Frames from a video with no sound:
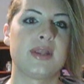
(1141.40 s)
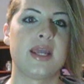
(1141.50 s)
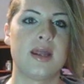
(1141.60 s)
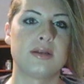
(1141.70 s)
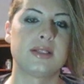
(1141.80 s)
the
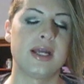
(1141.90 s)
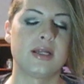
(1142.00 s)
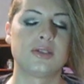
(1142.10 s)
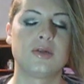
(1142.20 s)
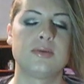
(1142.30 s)
candles and
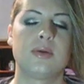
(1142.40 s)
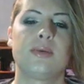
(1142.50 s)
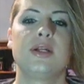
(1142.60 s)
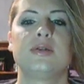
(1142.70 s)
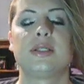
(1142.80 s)
hand soaps I'm
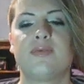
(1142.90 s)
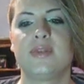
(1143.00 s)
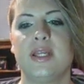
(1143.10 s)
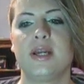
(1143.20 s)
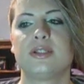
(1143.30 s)
gonna use up for
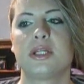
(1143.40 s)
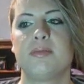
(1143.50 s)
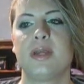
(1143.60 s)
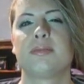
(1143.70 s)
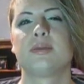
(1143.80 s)
the year is gonna
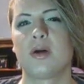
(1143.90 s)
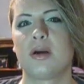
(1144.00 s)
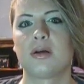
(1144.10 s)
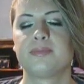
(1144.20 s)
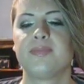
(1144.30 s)
be up
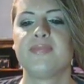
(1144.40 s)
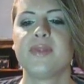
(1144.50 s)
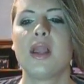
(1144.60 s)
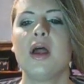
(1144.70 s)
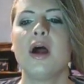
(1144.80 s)
tomorrow.
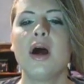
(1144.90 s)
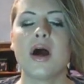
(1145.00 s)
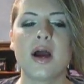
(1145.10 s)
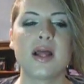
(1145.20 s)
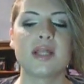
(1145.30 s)

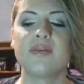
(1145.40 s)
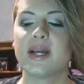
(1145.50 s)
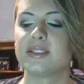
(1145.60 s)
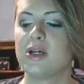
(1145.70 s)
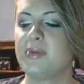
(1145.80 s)
I love you
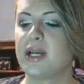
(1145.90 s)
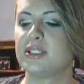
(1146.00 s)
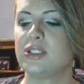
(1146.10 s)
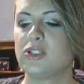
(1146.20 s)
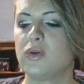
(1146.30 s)
guys. I hope you
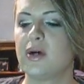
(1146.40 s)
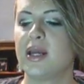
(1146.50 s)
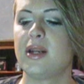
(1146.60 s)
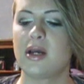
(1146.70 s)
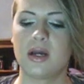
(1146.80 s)
guys
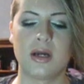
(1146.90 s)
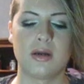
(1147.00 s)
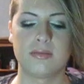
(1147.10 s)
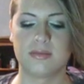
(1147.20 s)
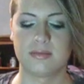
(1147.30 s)
enjoyed.
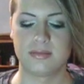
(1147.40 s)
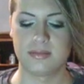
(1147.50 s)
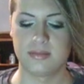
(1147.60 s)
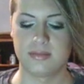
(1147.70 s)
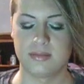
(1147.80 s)
Um,
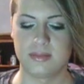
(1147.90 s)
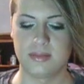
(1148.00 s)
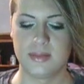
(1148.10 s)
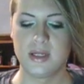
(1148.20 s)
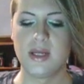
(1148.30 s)

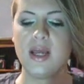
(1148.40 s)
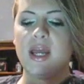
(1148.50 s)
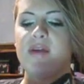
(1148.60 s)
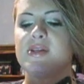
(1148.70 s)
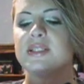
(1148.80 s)

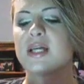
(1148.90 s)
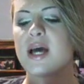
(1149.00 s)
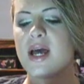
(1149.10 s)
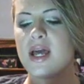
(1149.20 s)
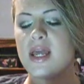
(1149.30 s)
if this
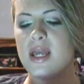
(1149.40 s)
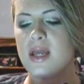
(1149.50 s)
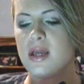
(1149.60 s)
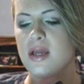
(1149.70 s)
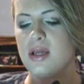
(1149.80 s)

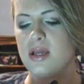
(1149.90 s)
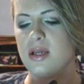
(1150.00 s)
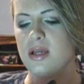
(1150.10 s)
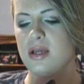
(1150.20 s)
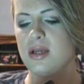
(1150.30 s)
guy,
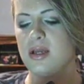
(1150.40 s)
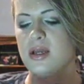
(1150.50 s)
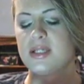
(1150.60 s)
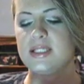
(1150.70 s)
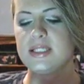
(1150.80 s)

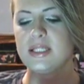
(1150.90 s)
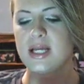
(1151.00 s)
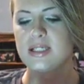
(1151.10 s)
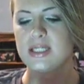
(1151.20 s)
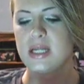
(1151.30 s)
because he still
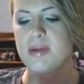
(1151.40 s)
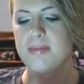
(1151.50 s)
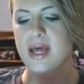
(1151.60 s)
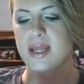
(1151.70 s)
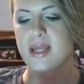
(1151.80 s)
hasn't hit me
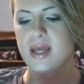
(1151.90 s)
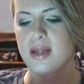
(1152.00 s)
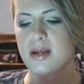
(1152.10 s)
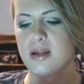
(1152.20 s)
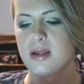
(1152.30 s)
back
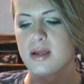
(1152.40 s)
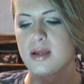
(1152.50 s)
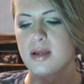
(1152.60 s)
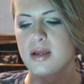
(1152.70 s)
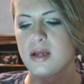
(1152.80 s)
yet.
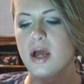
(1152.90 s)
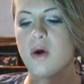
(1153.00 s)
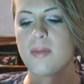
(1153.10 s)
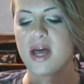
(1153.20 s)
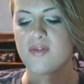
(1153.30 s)
Oh,
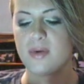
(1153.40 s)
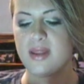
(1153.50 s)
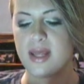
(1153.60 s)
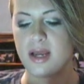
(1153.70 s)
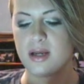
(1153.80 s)
I'm halfway
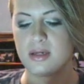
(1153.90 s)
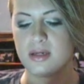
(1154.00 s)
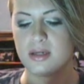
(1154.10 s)
there.